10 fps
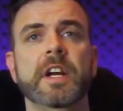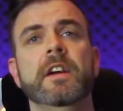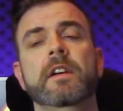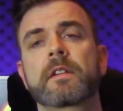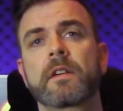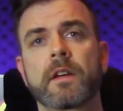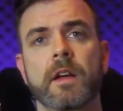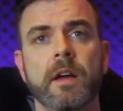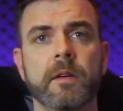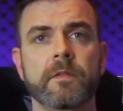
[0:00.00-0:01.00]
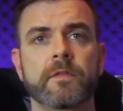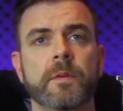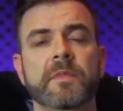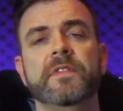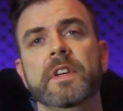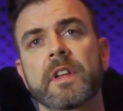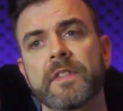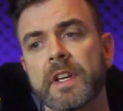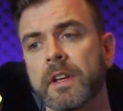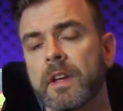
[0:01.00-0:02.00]
chair from the feel
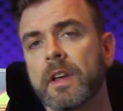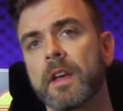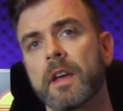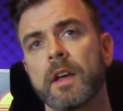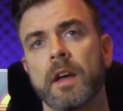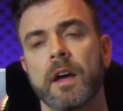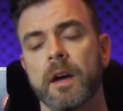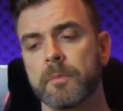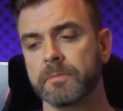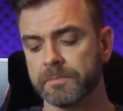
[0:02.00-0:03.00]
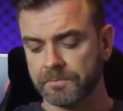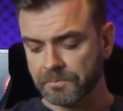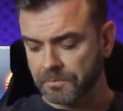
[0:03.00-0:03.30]
of it. I